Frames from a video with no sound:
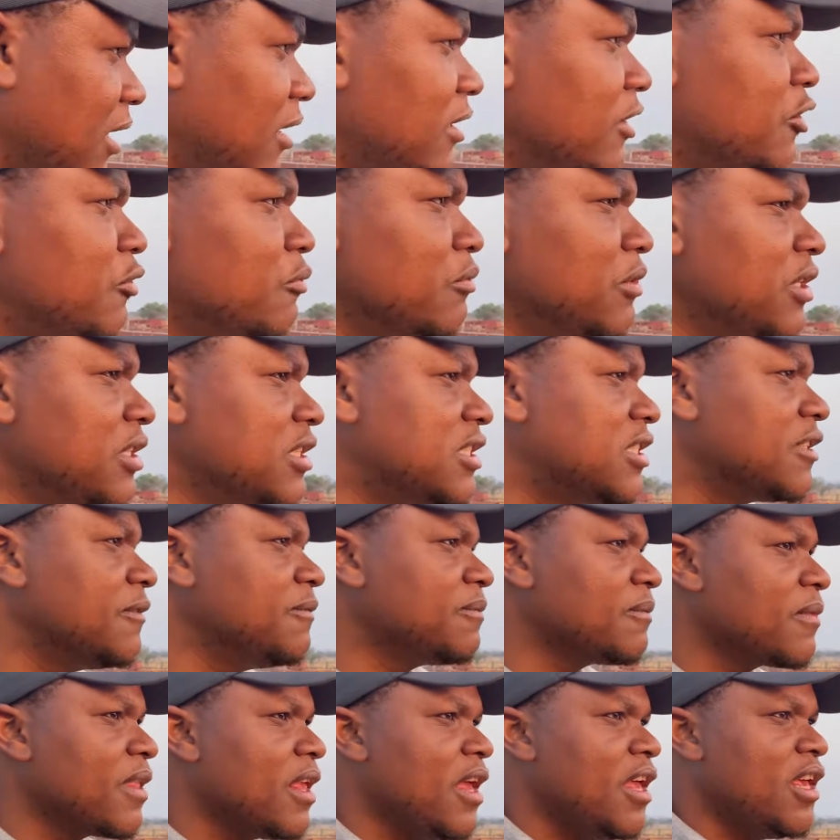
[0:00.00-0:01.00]
It means
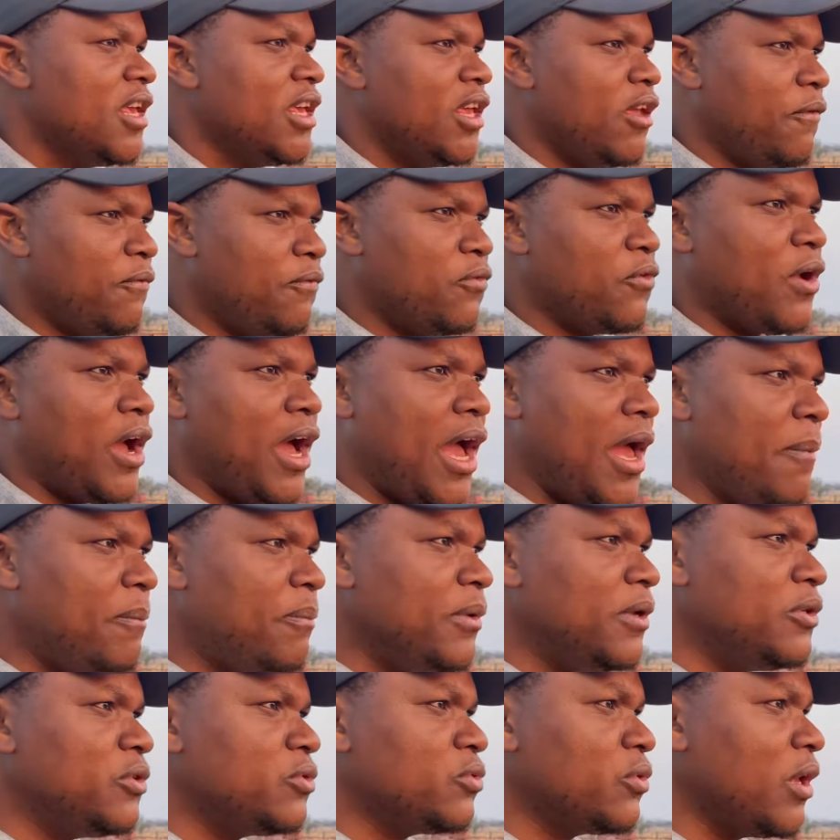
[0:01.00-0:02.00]
if you
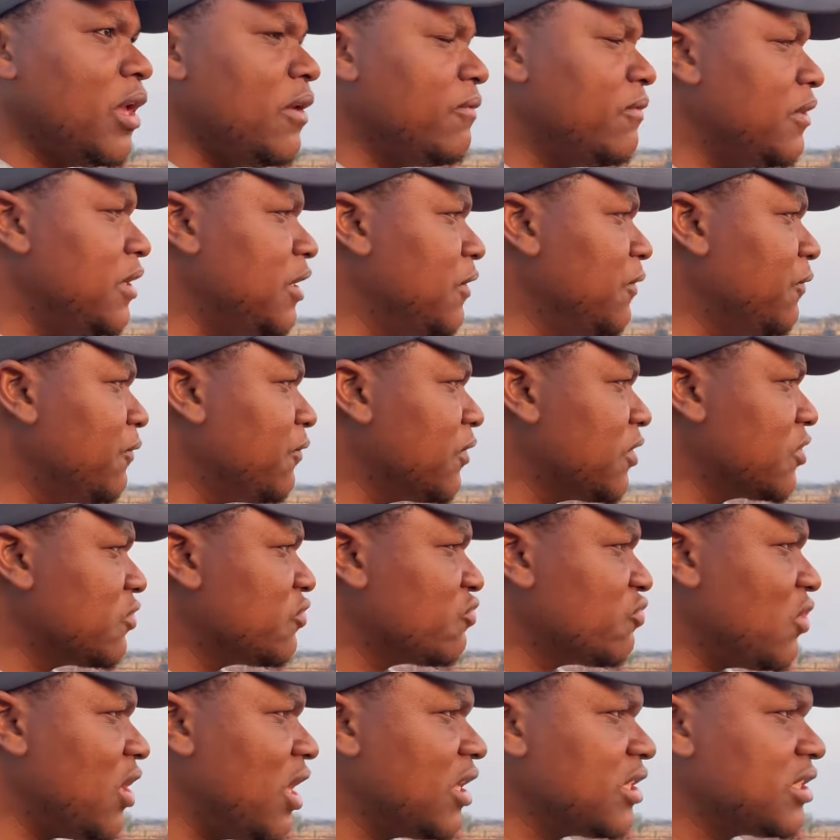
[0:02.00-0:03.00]
happen to have
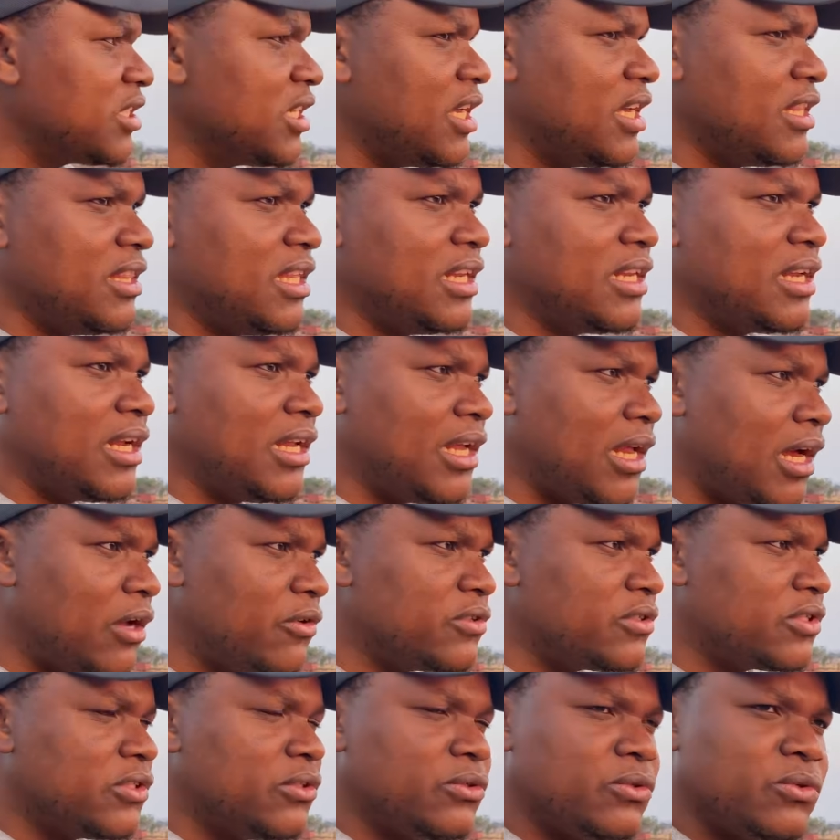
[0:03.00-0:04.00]
infrastructure that
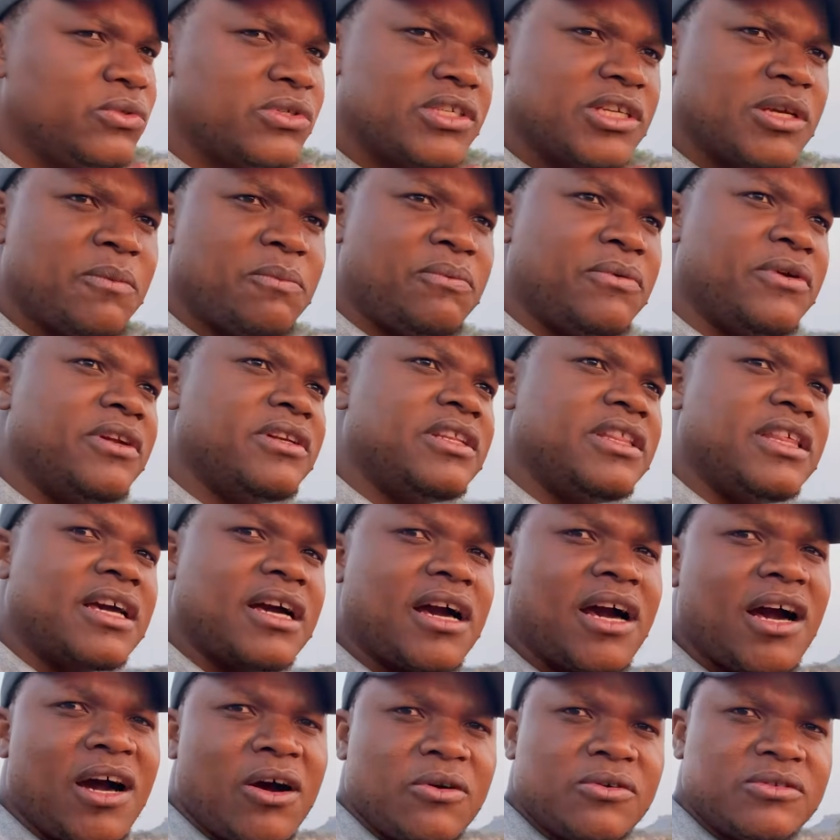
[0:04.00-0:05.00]
allows you to separate the
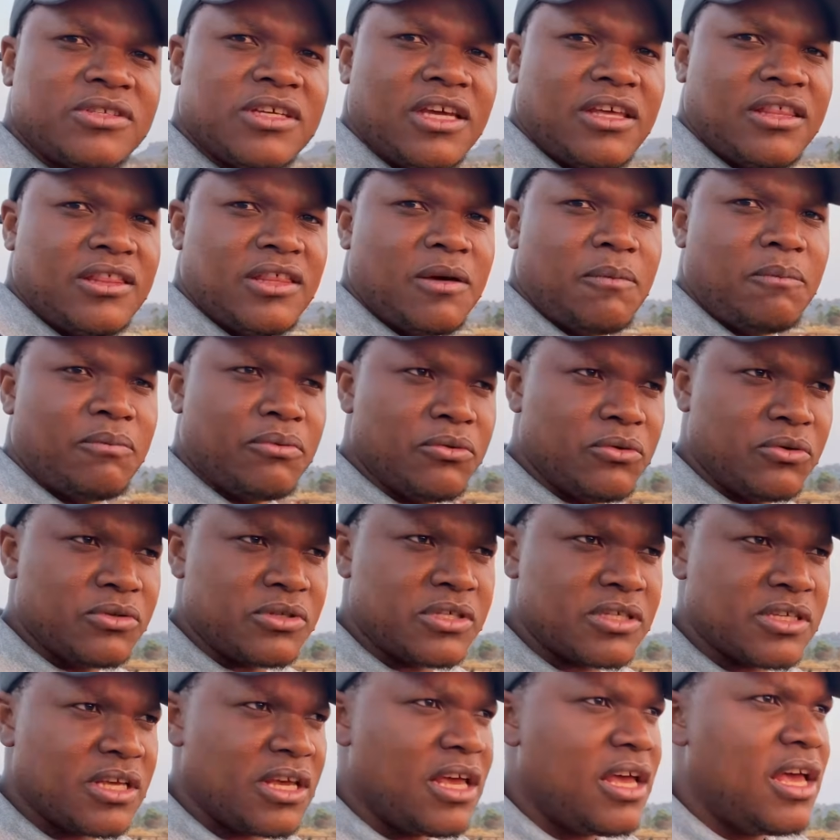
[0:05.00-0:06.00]
cows and the
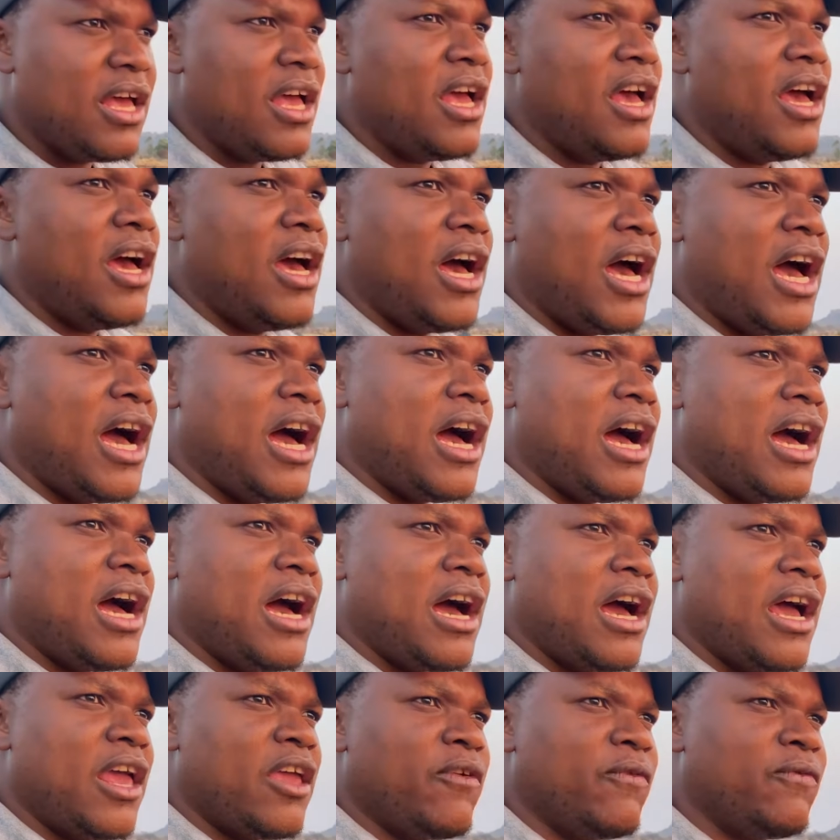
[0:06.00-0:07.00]
bulls,
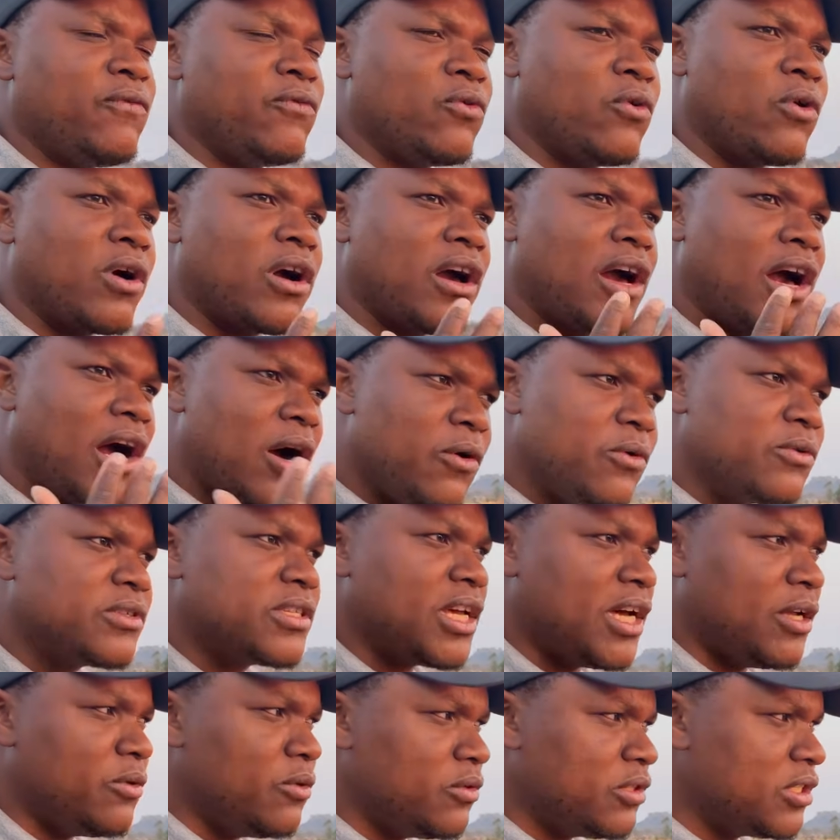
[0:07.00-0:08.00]
if your cows
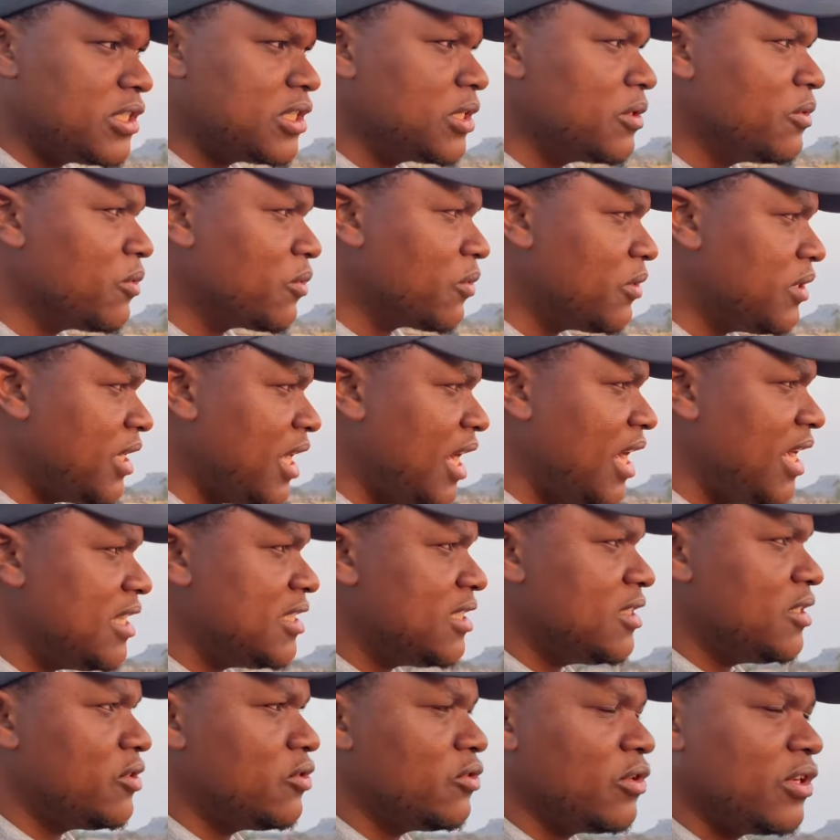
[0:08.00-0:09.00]
are not
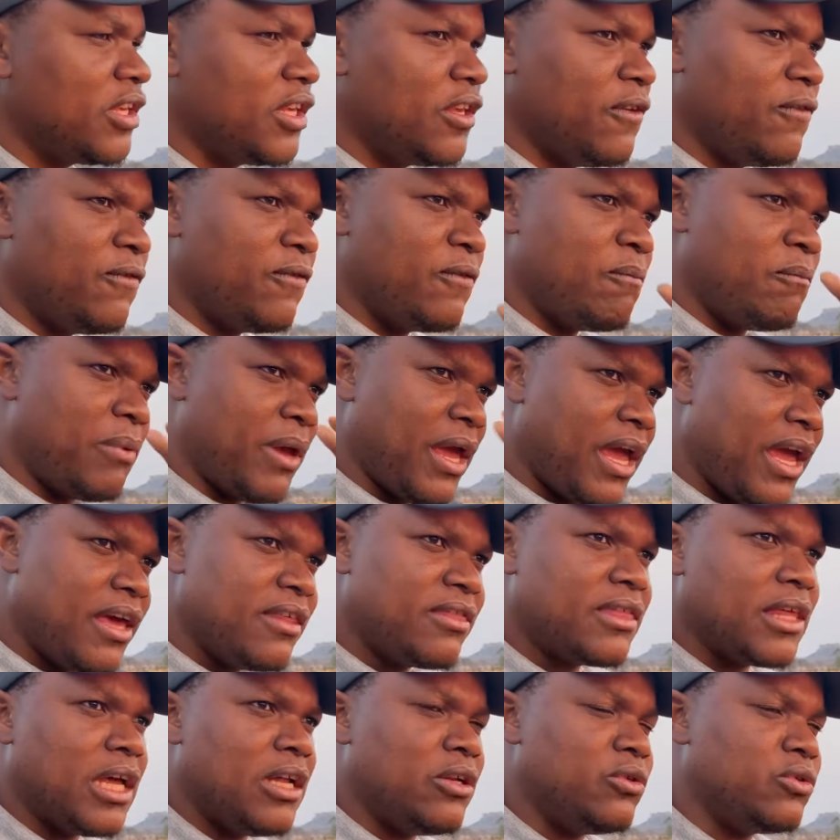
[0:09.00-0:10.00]
synchronized to give
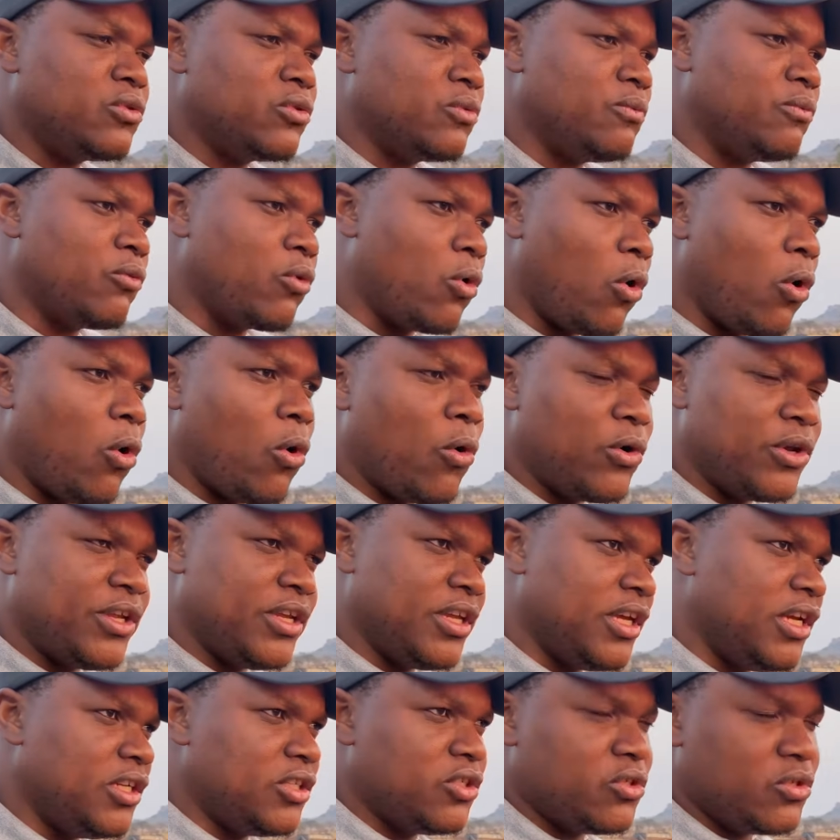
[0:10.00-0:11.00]
birth and to go on
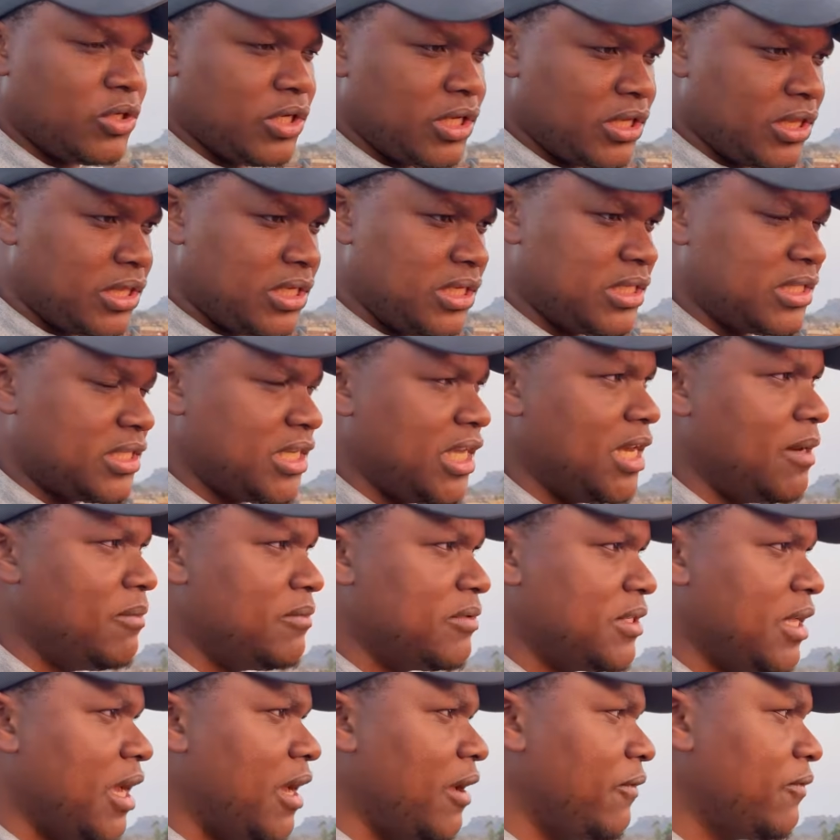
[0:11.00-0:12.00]
heat during these
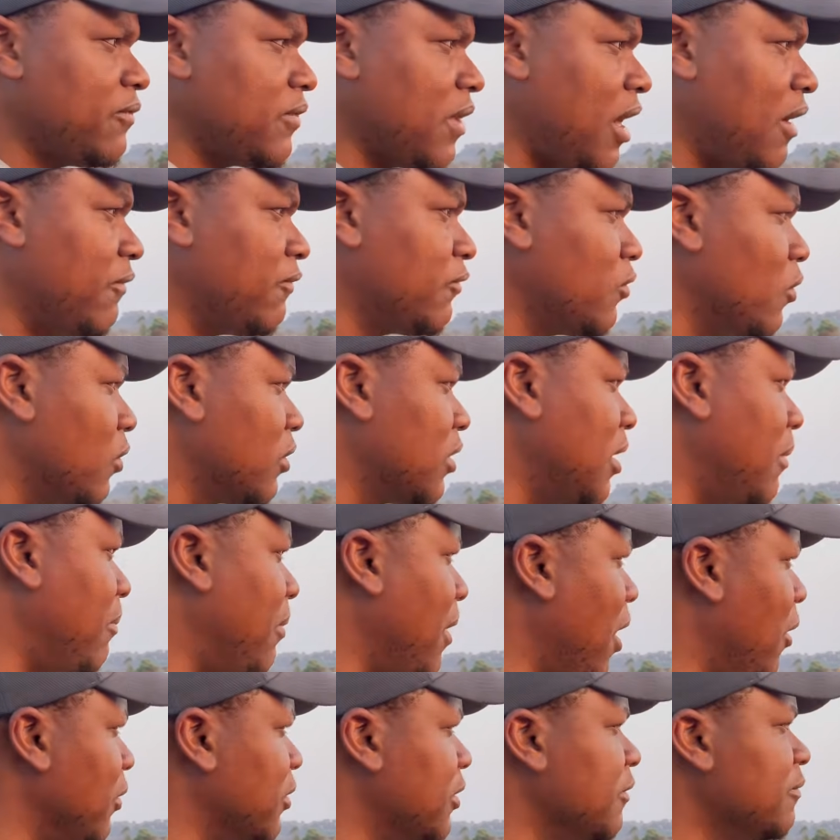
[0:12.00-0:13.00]
times I've talked
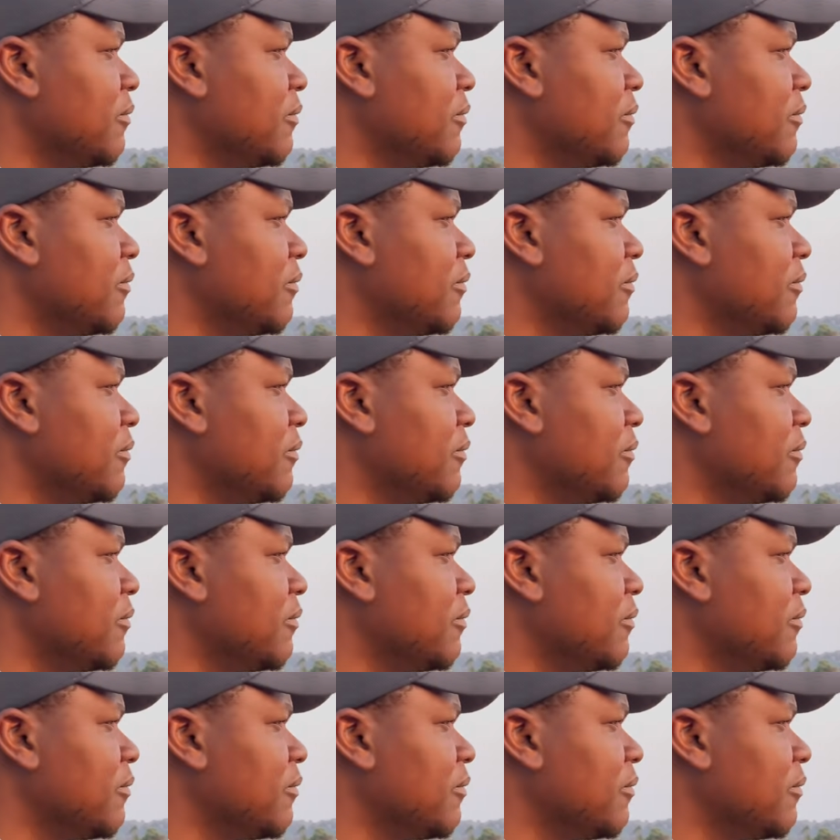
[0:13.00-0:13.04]
about,